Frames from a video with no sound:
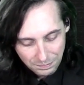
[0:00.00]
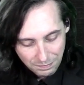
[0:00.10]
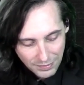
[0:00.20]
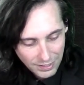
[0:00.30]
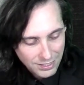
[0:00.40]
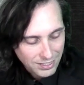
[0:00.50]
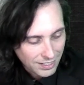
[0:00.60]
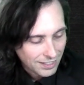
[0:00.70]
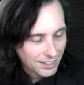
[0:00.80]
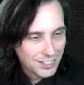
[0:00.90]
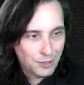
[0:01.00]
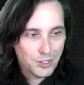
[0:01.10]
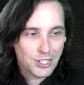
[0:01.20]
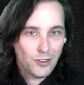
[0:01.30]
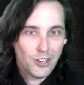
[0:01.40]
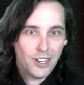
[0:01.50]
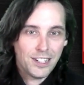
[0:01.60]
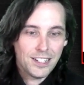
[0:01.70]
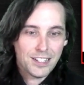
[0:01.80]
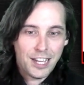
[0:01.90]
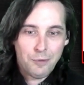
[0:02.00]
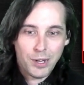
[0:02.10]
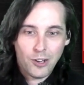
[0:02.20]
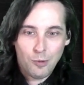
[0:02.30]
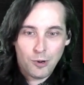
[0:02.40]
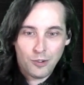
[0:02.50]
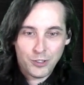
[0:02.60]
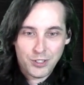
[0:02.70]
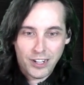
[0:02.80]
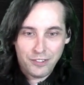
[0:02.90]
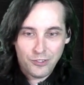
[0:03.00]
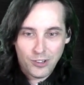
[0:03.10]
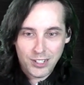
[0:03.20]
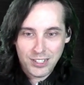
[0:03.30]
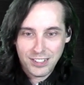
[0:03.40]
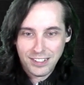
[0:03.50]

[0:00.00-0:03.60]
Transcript: Let's see what's going on in this game we call Marvel Strike Force.